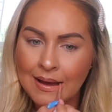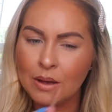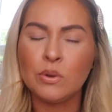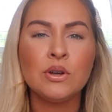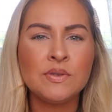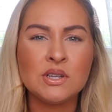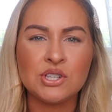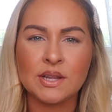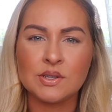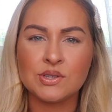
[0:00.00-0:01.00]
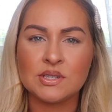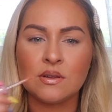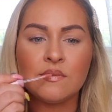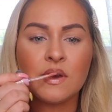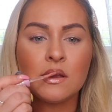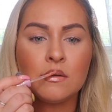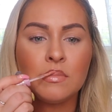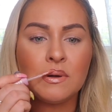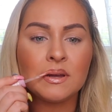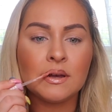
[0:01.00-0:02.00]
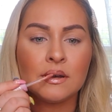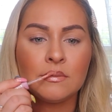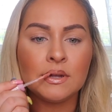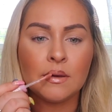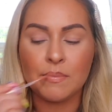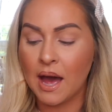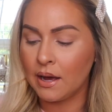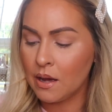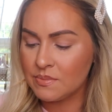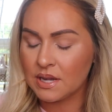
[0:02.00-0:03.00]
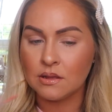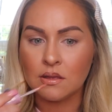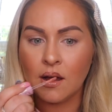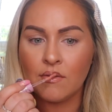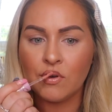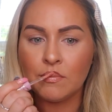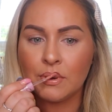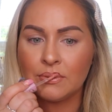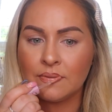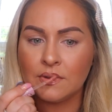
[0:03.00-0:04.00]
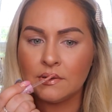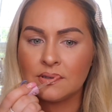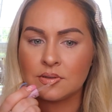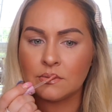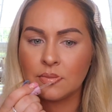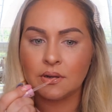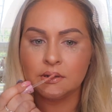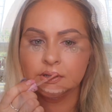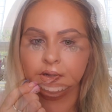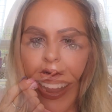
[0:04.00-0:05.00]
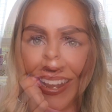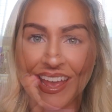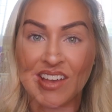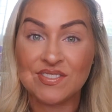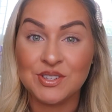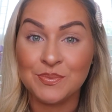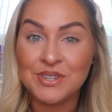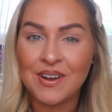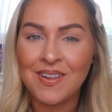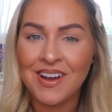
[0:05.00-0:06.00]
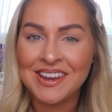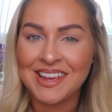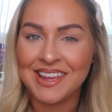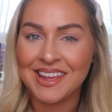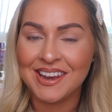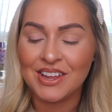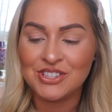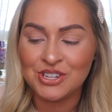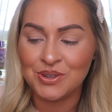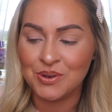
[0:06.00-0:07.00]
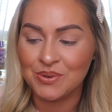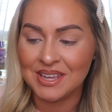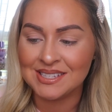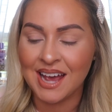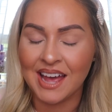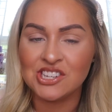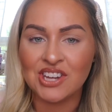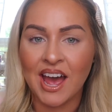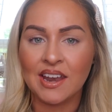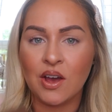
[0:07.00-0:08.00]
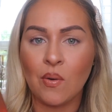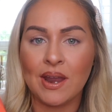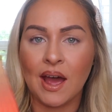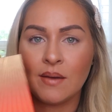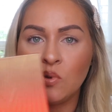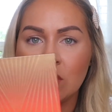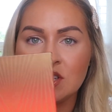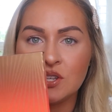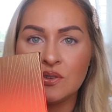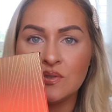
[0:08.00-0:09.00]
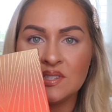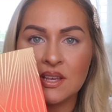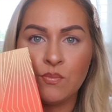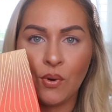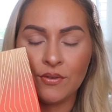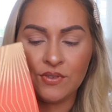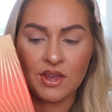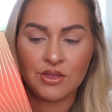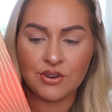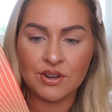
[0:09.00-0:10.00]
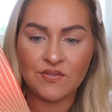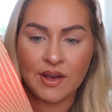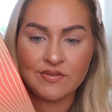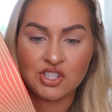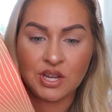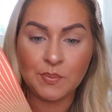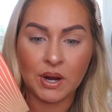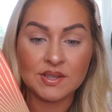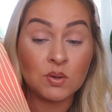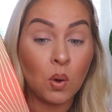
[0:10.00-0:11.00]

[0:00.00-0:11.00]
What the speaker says: I wonder if these shades are still available. I kind of want to get backups. I love both of these so much. All right, I have zoomed y'all on in to get to eyeshadow, and I'm going to use the Morphe 35G Bronze